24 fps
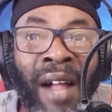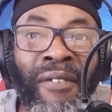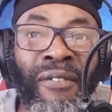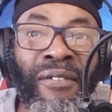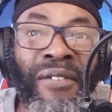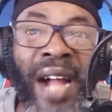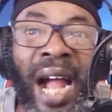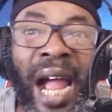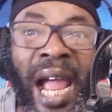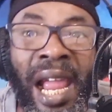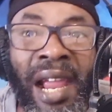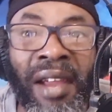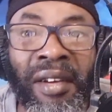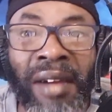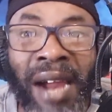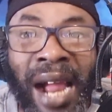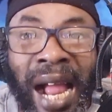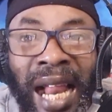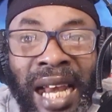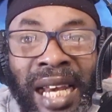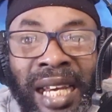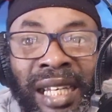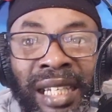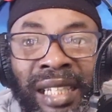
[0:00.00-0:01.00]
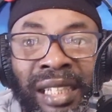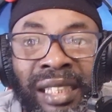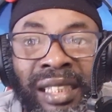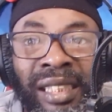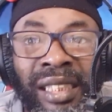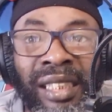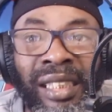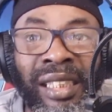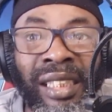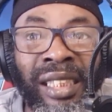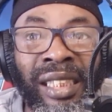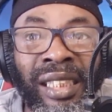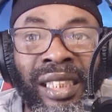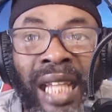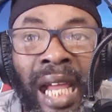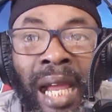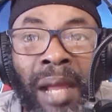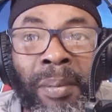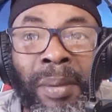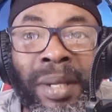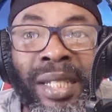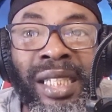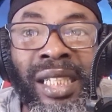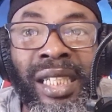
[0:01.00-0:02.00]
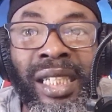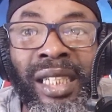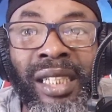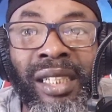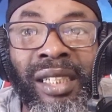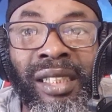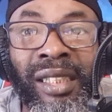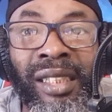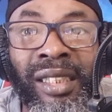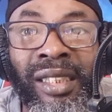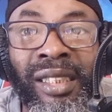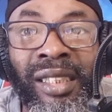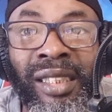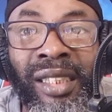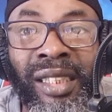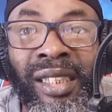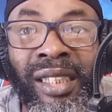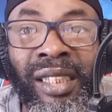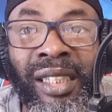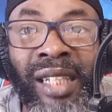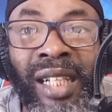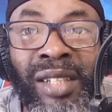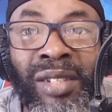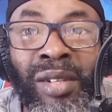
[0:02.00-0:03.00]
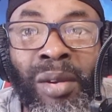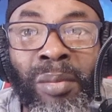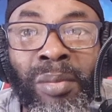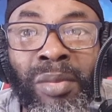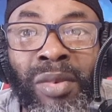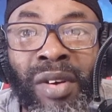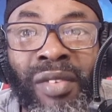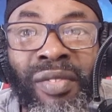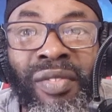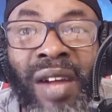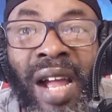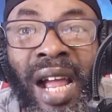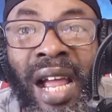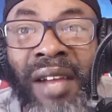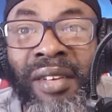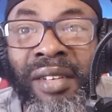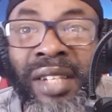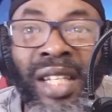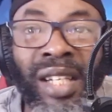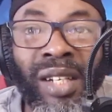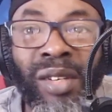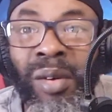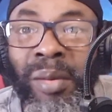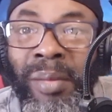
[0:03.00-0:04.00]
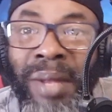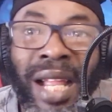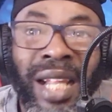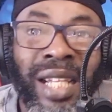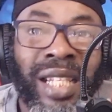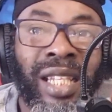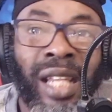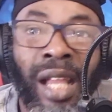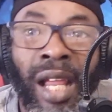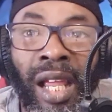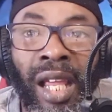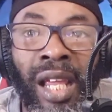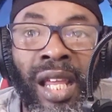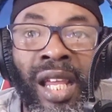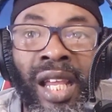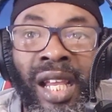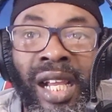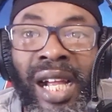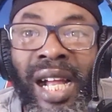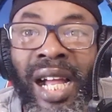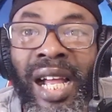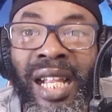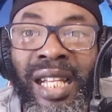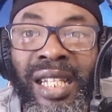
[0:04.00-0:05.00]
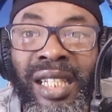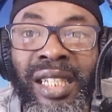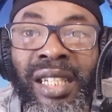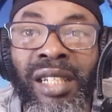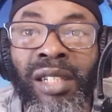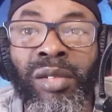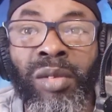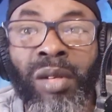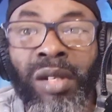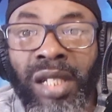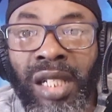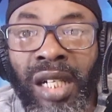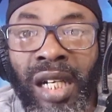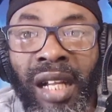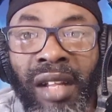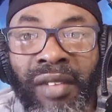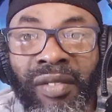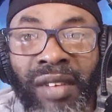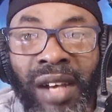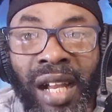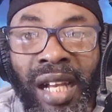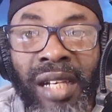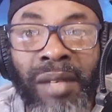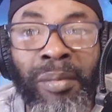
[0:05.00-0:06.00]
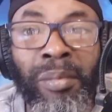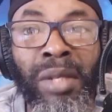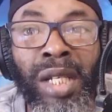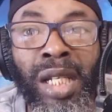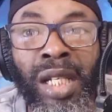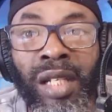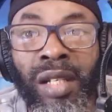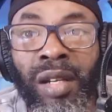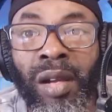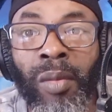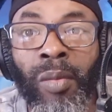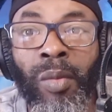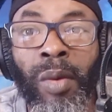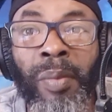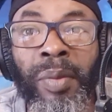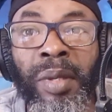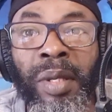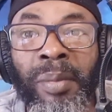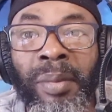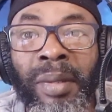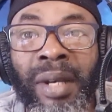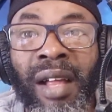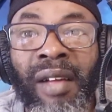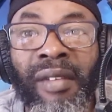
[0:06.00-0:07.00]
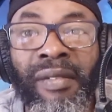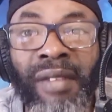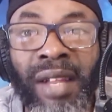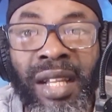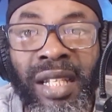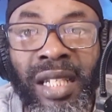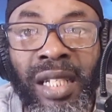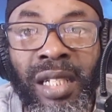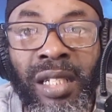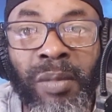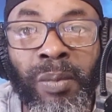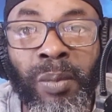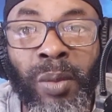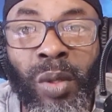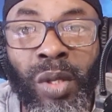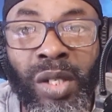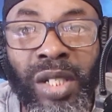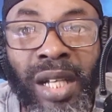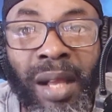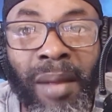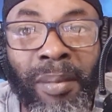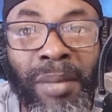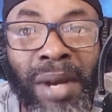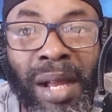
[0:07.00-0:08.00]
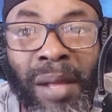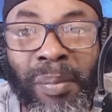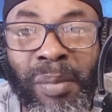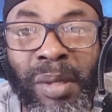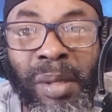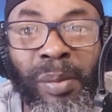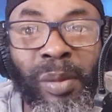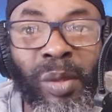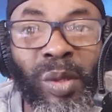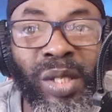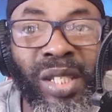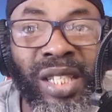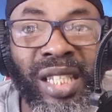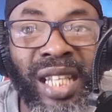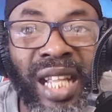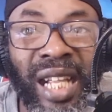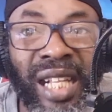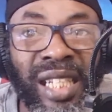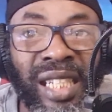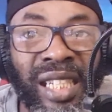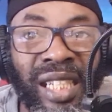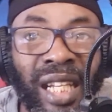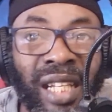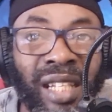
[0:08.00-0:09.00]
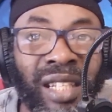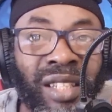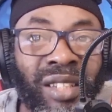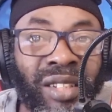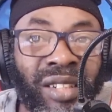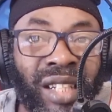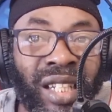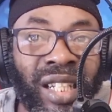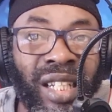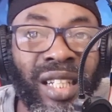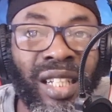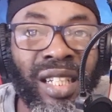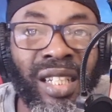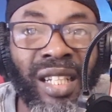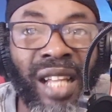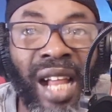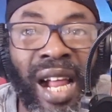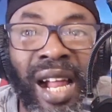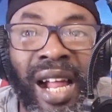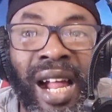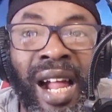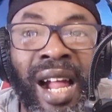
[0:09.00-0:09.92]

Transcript: viral type of thing. Something go viral, you know what I say? Because this was the level of the medium where people have as exposure. Black people wasn't access to these,